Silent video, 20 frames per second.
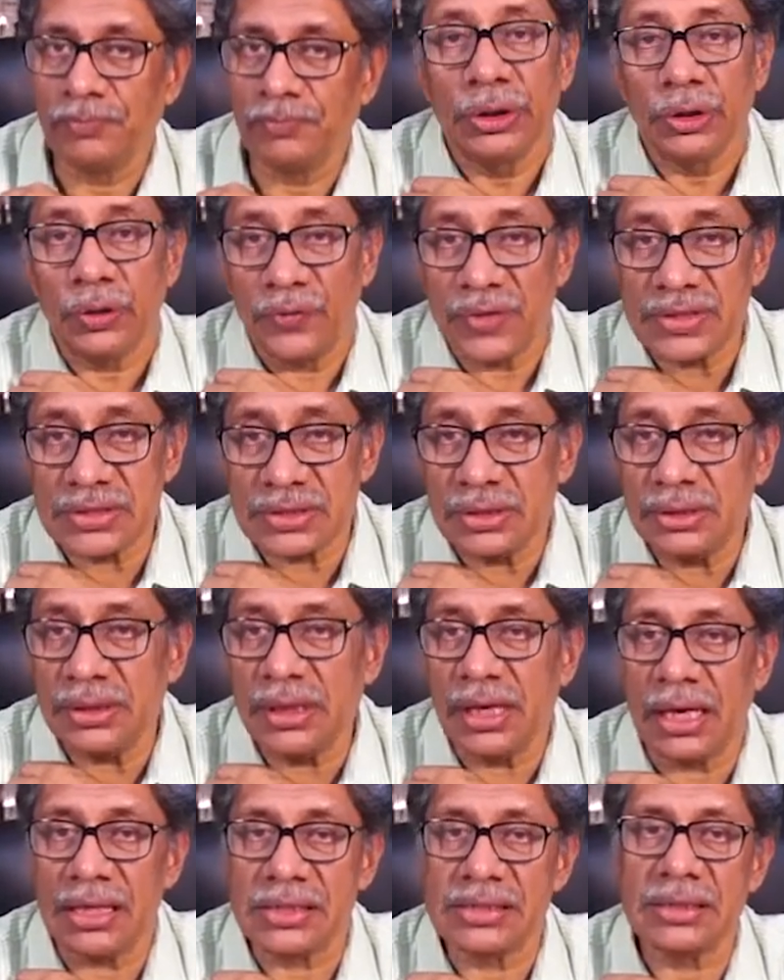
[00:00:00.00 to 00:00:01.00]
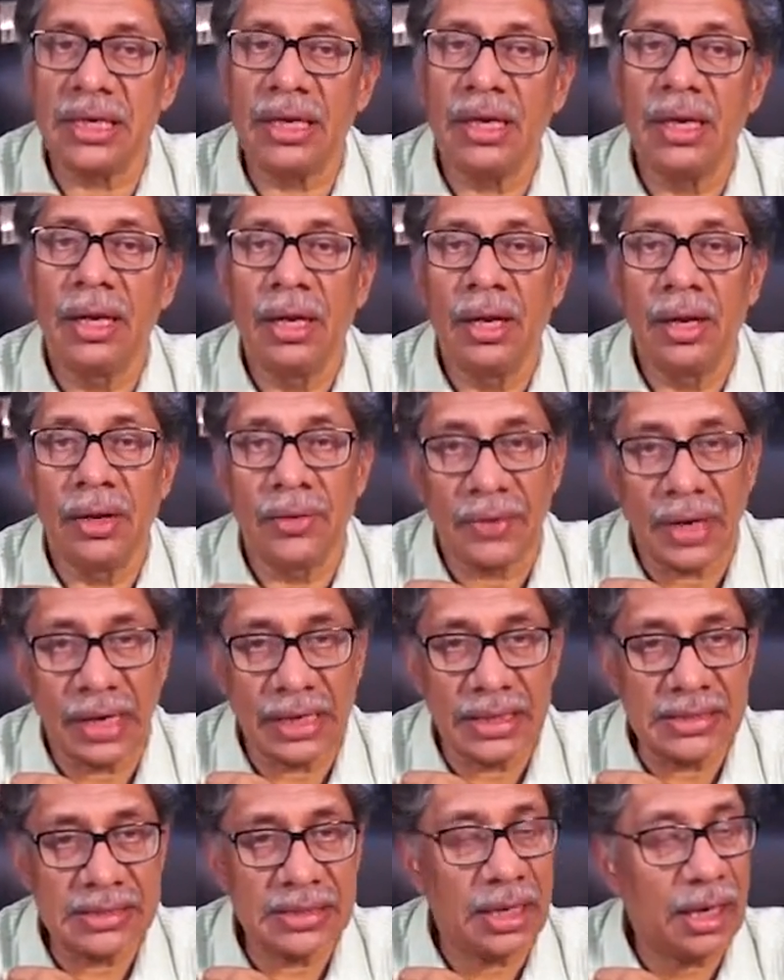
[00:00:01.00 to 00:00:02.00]
The Western Ghats
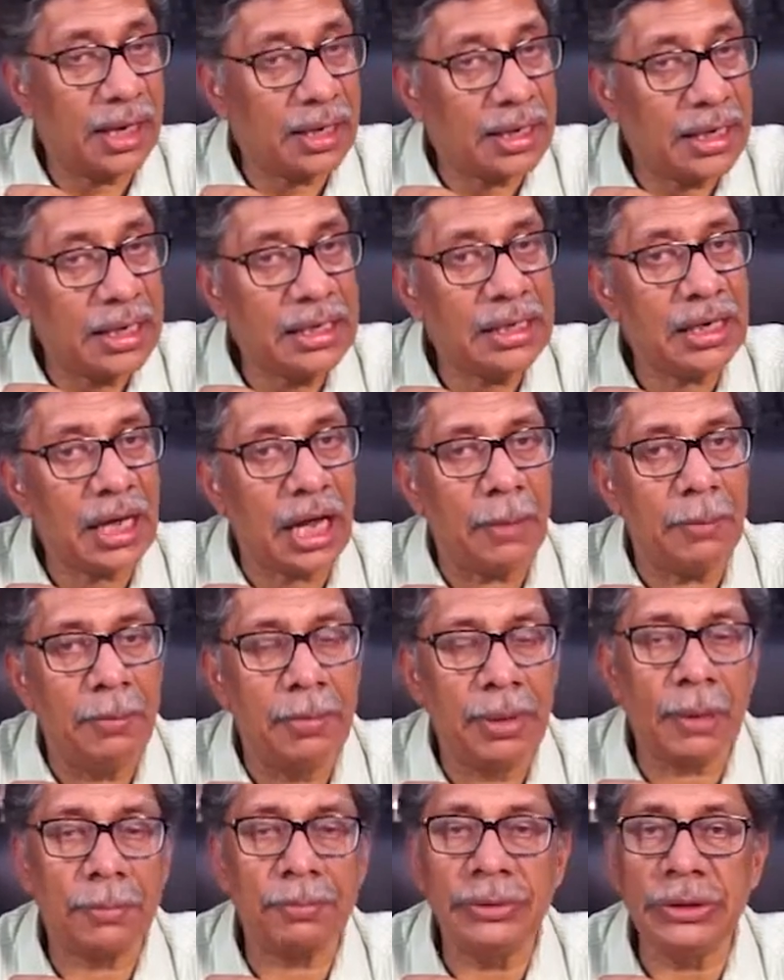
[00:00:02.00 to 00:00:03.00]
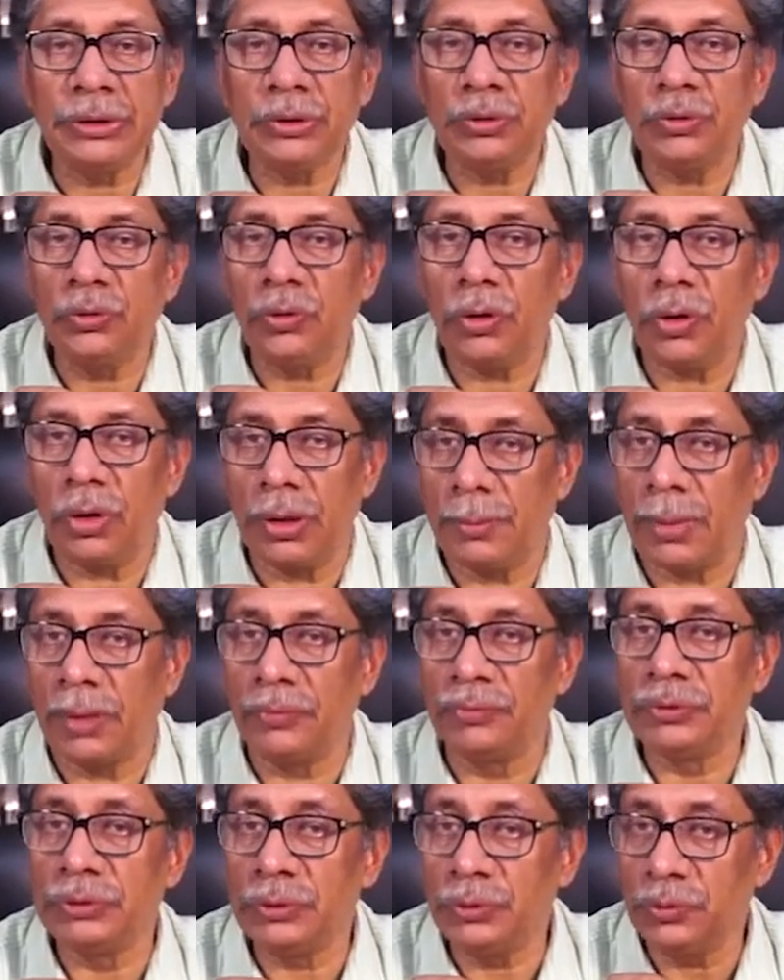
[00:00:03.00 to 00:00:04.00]
rise again abruptly to
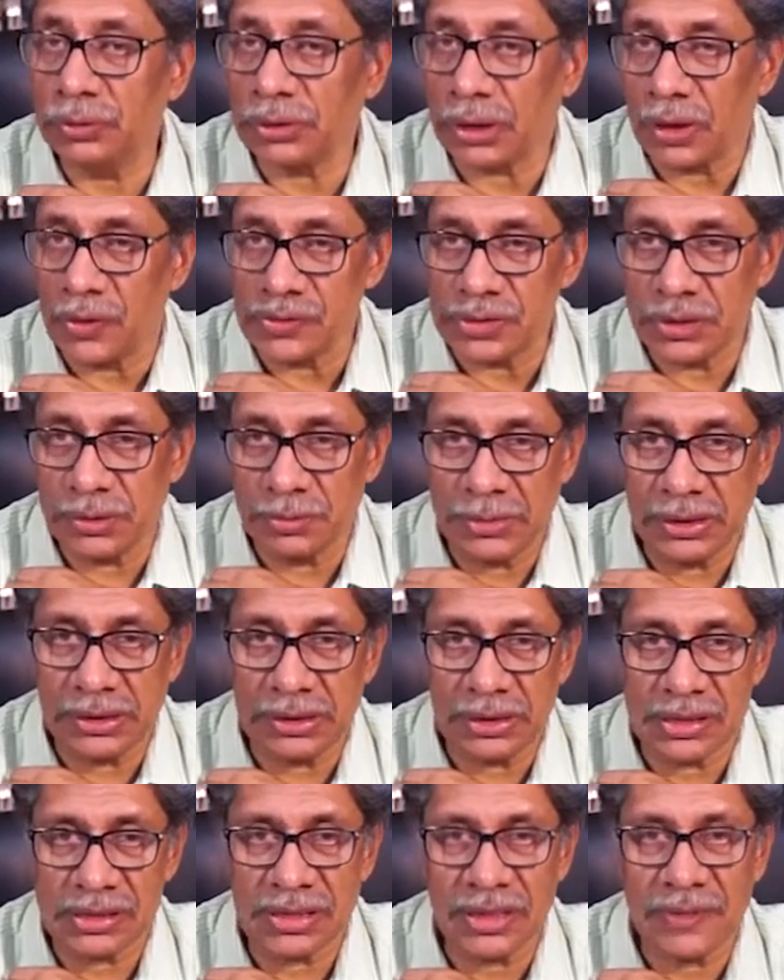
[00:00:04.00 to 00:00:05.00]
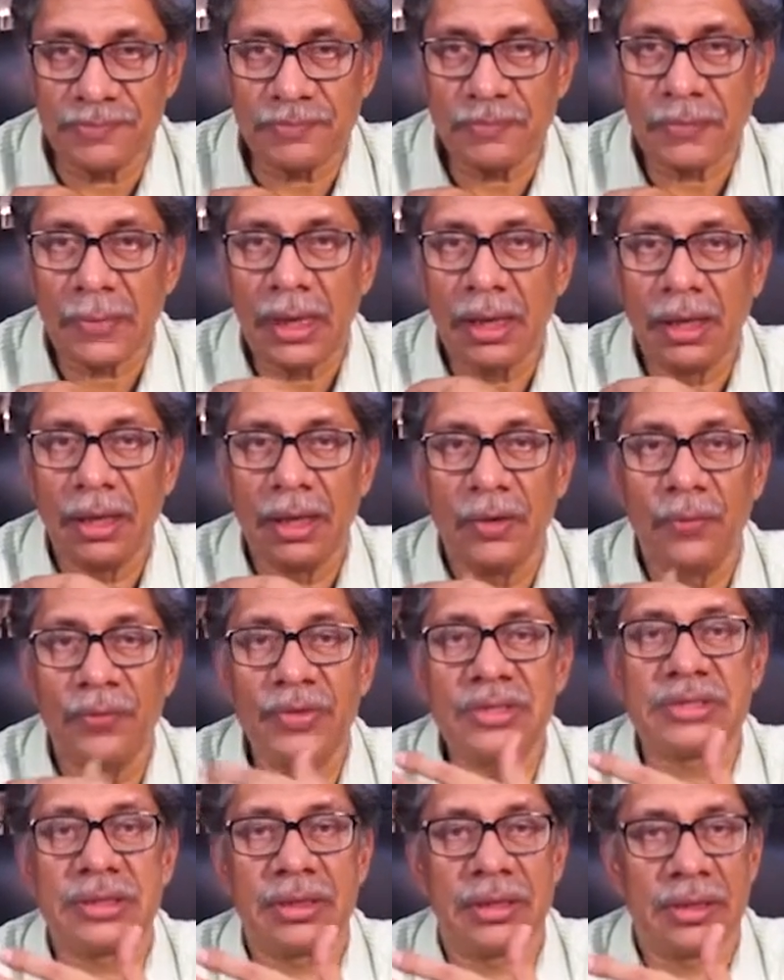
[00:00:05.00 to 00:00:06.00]
above 2000 meters,
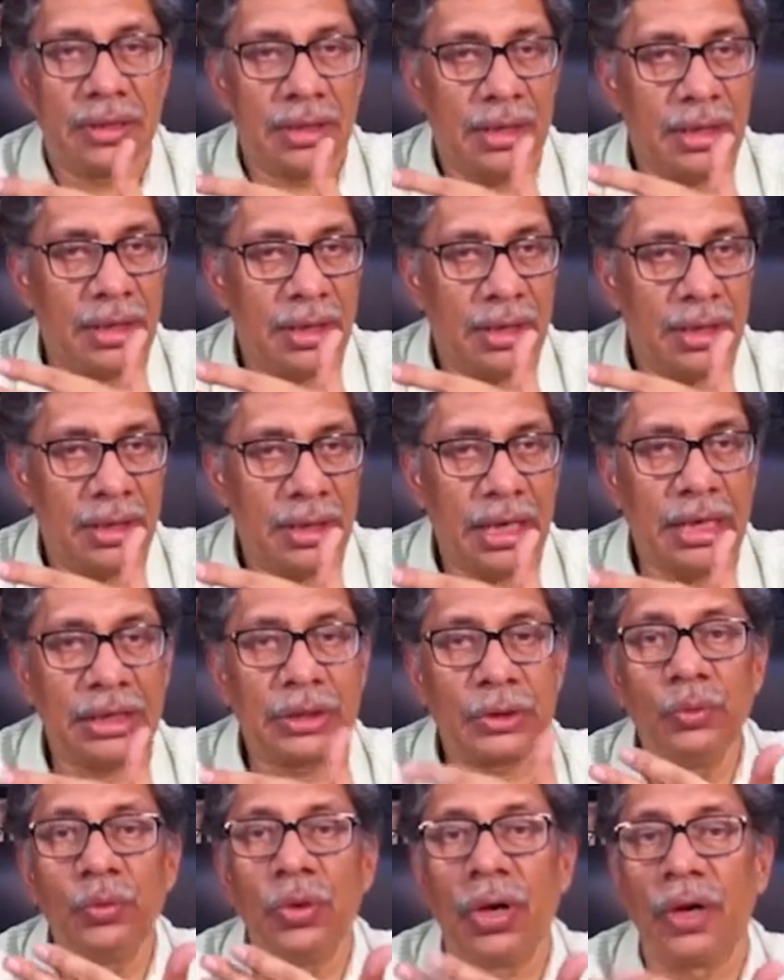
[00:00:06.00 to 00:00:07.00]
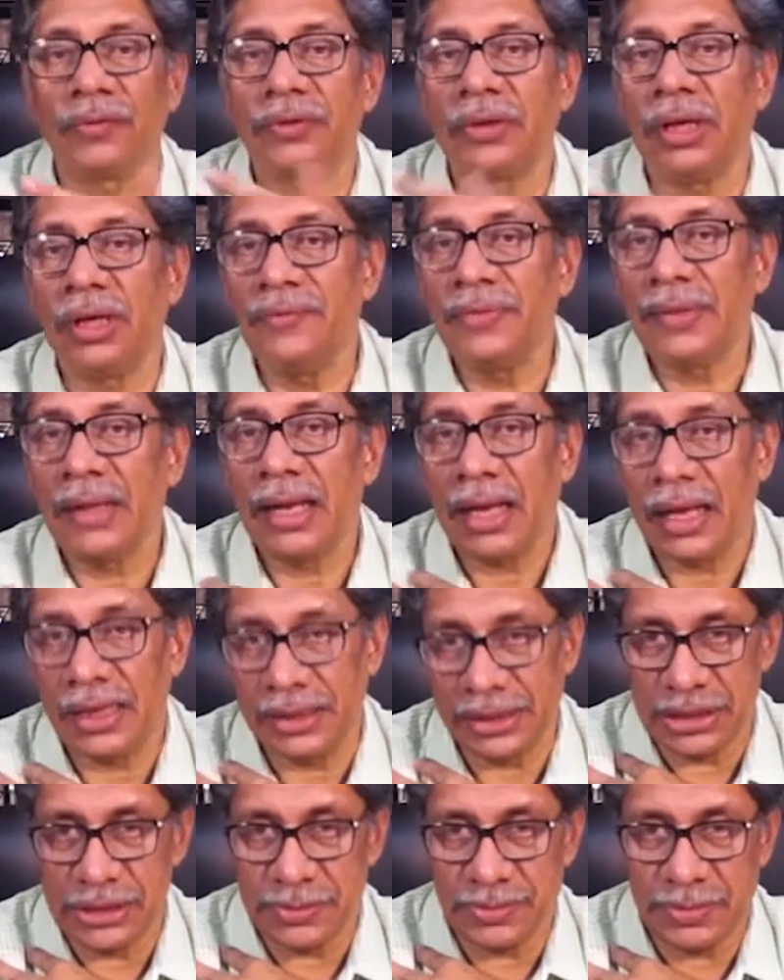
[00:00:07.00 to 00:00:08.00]
which are two of the
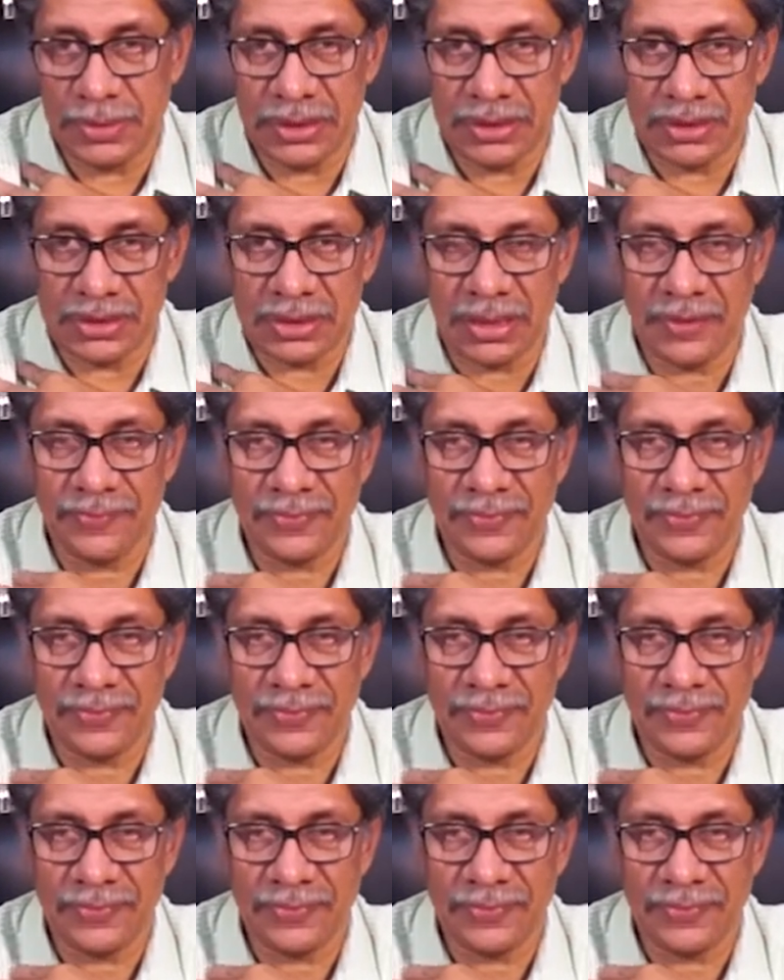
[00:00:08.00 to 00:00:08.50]
highest peaks.